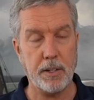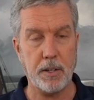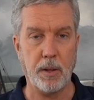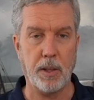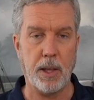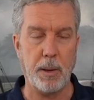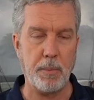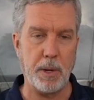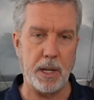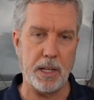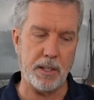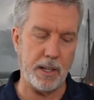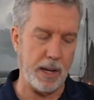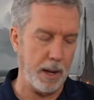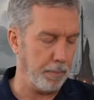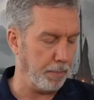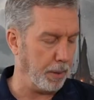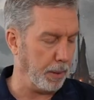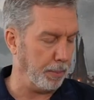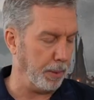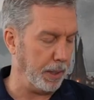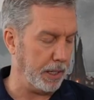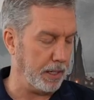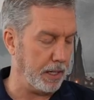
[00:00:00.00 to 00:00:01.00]
So that means the
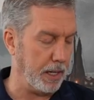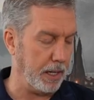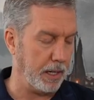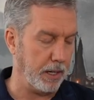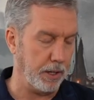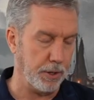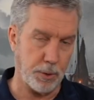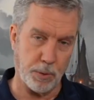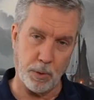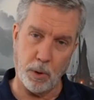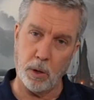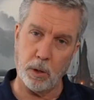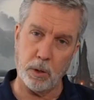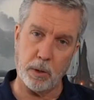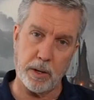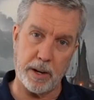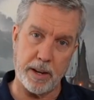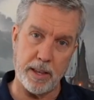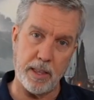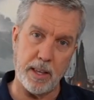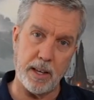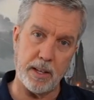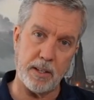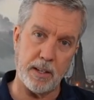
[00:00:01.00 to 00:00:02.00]
MPPT controller
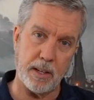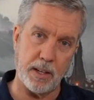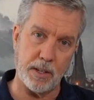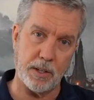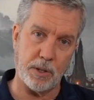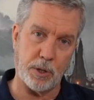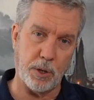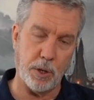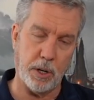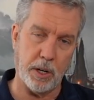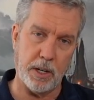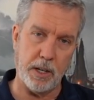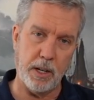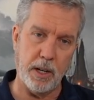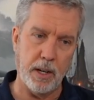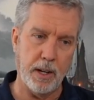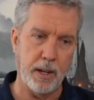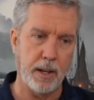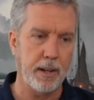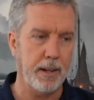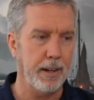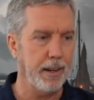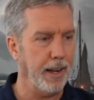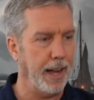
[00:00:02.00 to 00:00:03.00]
in this is good.
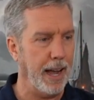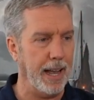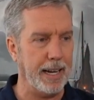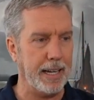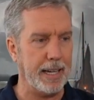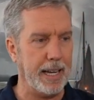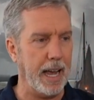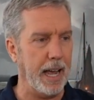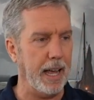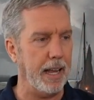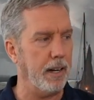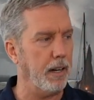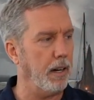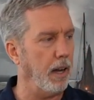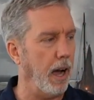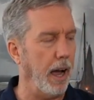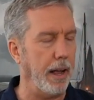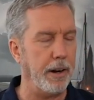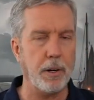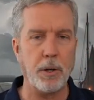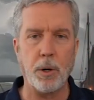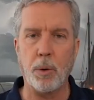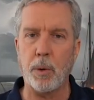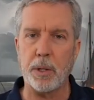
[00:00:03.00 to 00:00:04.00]
And again,
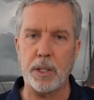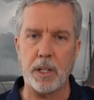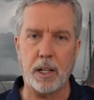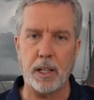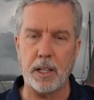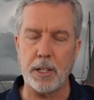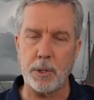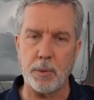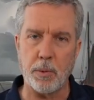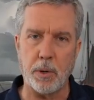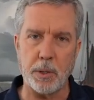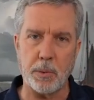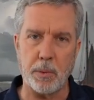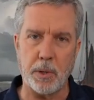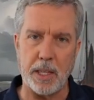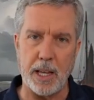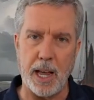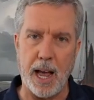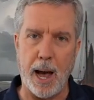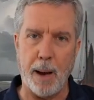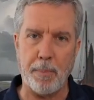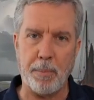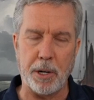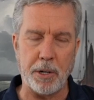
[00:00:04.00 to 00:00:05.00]
I don't know what the glitch was with
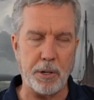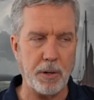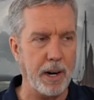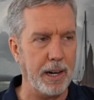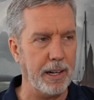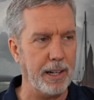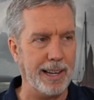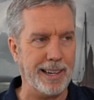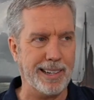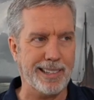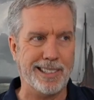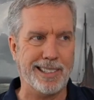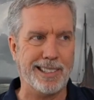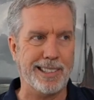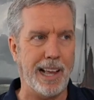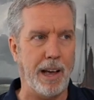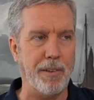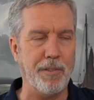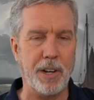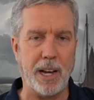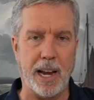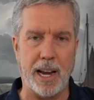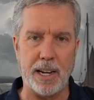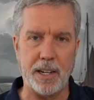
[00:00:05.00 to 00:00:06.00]
the app. I tried like
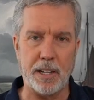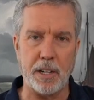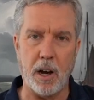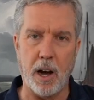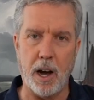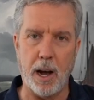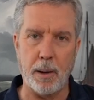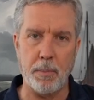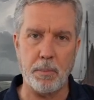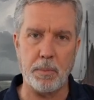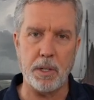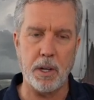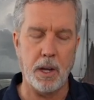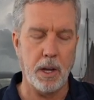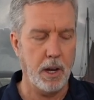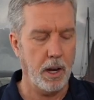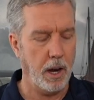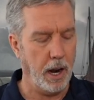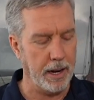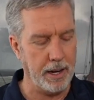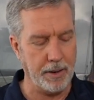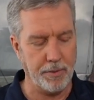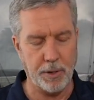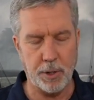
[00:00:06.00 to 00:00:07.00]
seven, eight times.
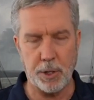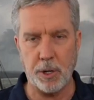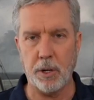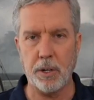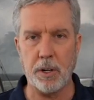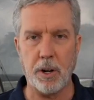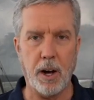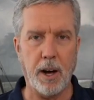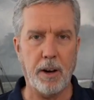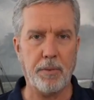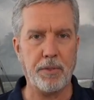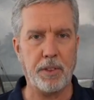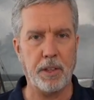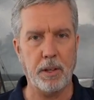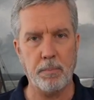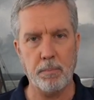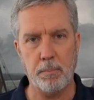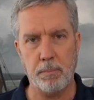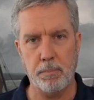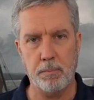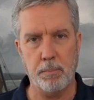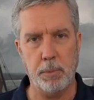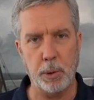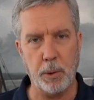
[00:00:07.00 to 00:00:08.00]
I even turned off the,
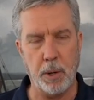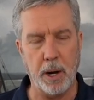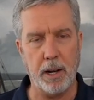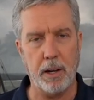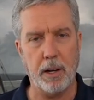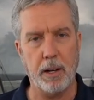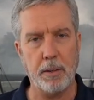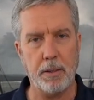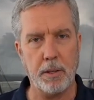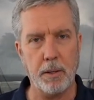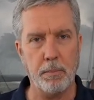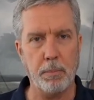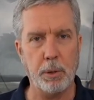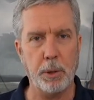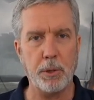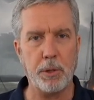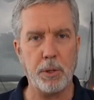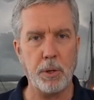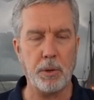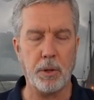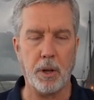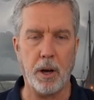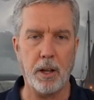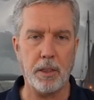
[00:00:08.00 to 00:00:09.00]
blue, uh, the
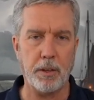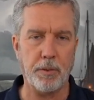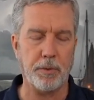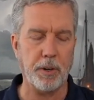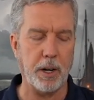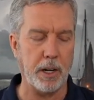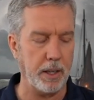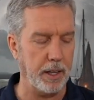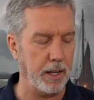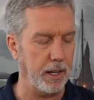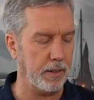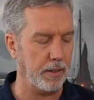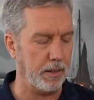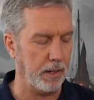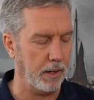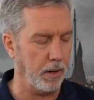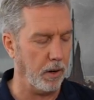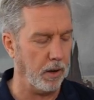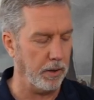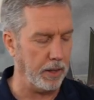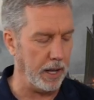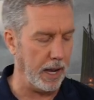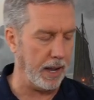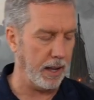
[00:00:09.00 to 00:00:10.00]
Bluetooth on the front of this and
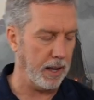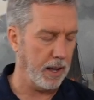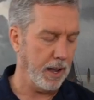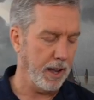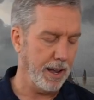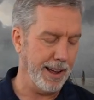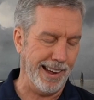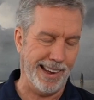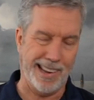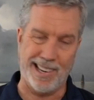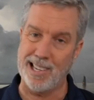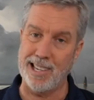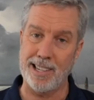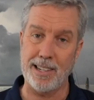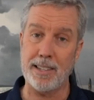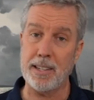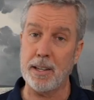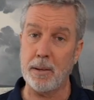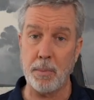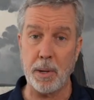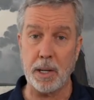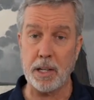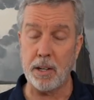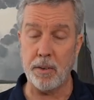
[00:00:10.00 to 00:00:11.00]
all that. It didn't
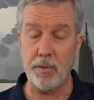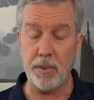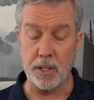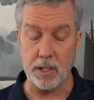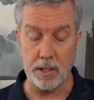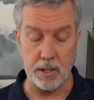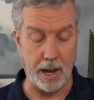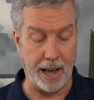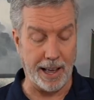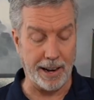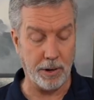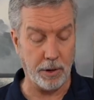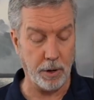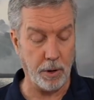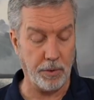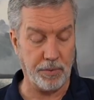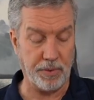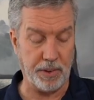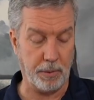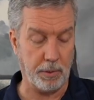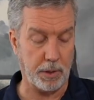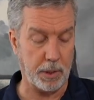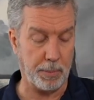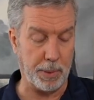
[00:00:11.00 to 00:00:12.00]
seem to make a difference. I don't know
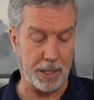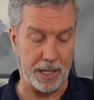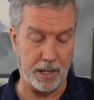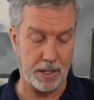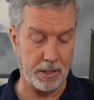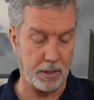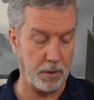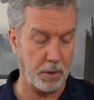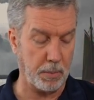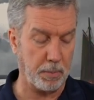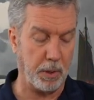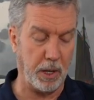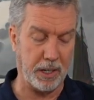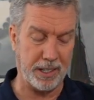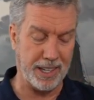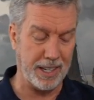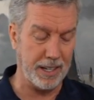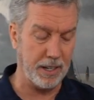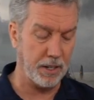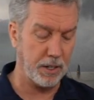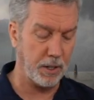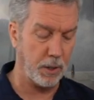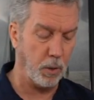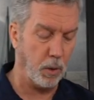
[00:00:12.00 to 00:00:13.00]
if it was because it was plugged
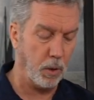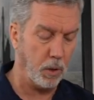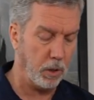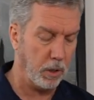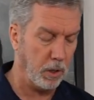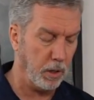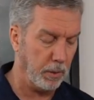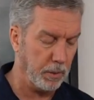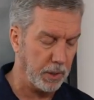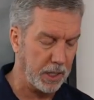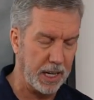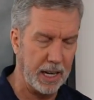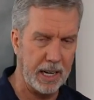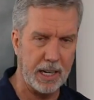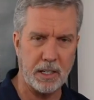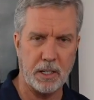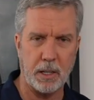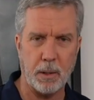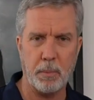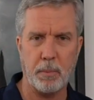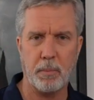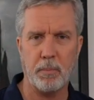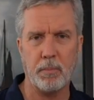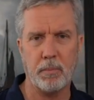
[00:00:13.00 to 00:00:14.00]
into solar, it was getting
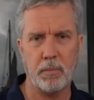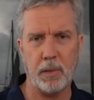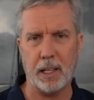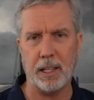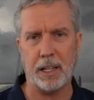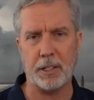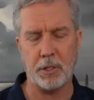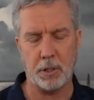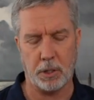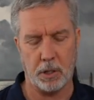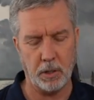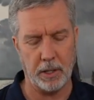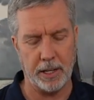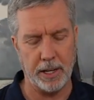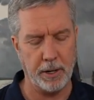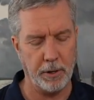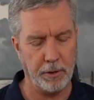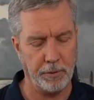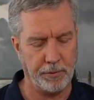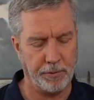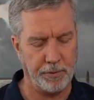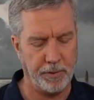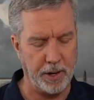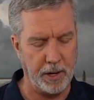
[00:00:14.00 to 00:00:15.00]
some electrical
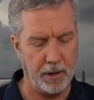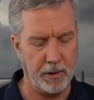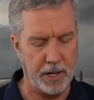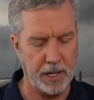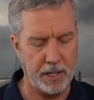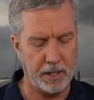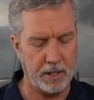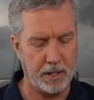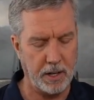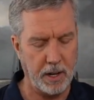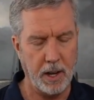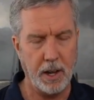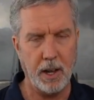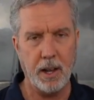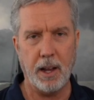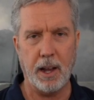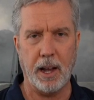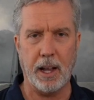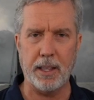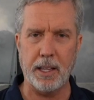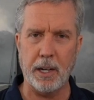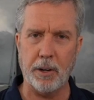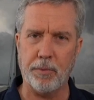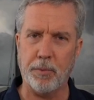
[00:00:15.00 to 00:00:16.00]
interference,
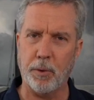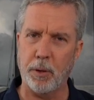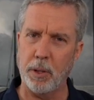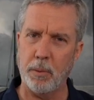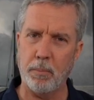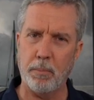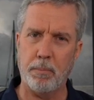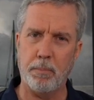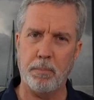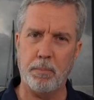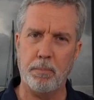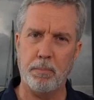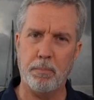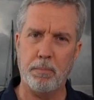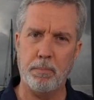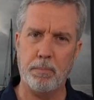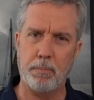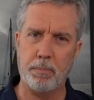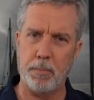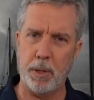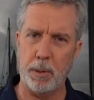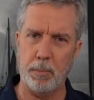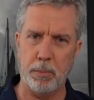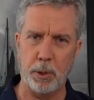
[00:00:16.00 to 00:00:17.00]
and therefore the,
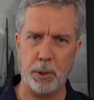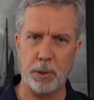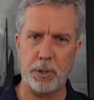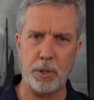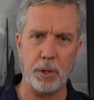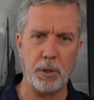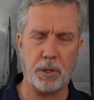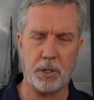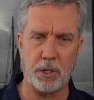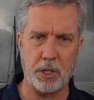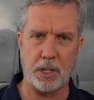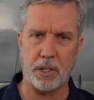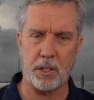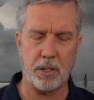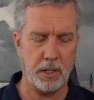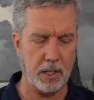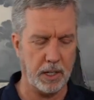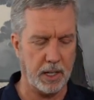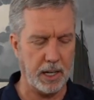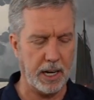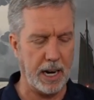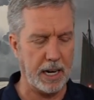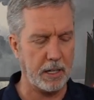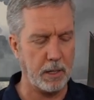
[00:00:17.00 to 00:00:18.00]
the Bluetooth just
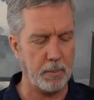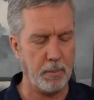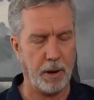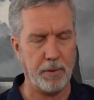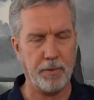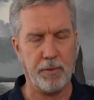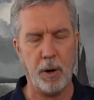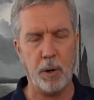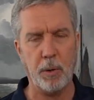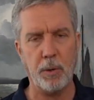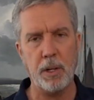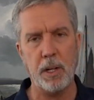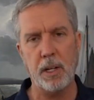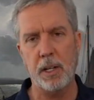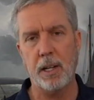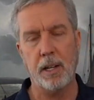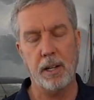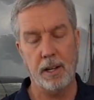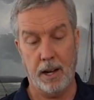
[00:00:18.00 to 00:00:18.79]
couldn't connect to my phone.